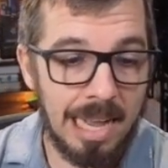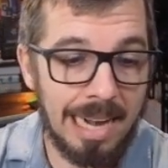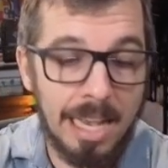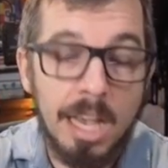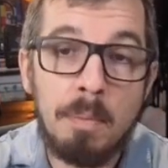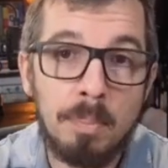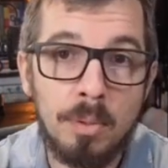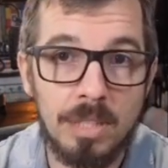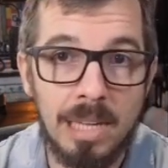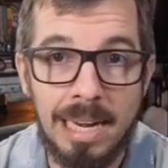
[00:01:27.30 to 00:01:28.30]
an
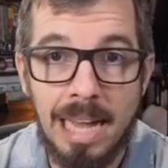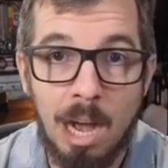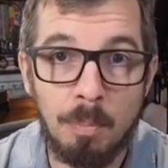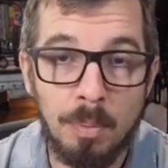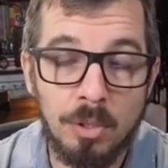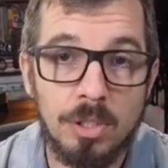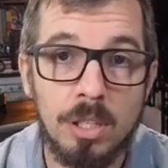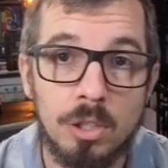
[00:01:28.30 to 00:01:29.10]
input and output